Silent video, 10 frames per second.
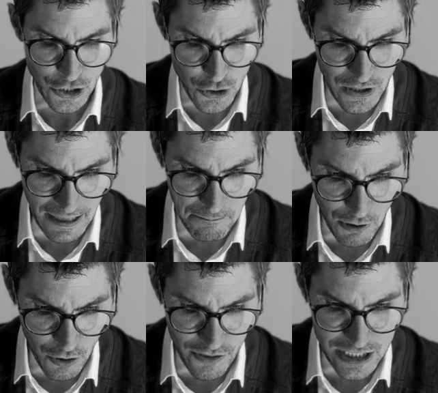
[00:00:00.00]
You can
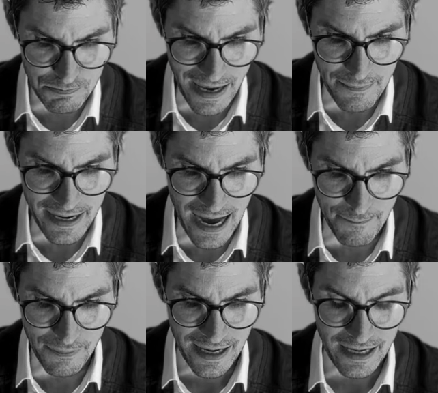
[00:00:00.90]
blow this baby
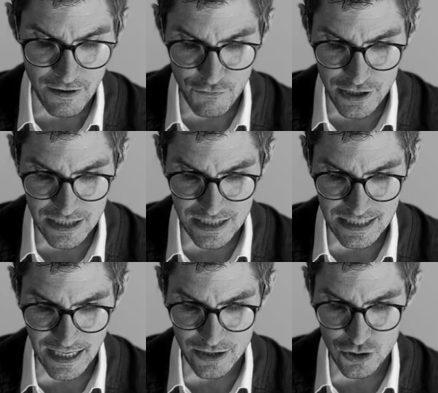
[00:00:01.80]
up if this is
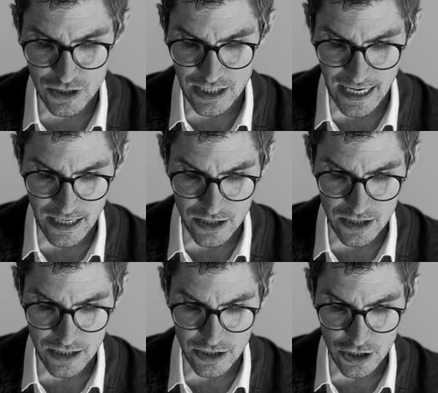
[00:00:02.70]
done
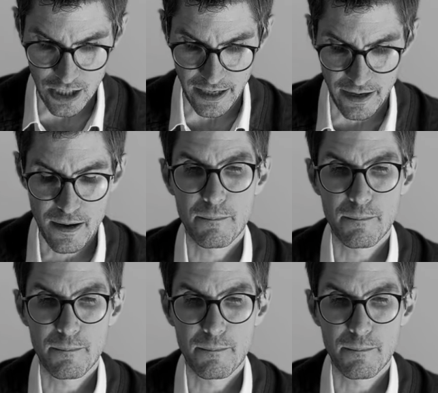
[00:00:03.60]
strategically,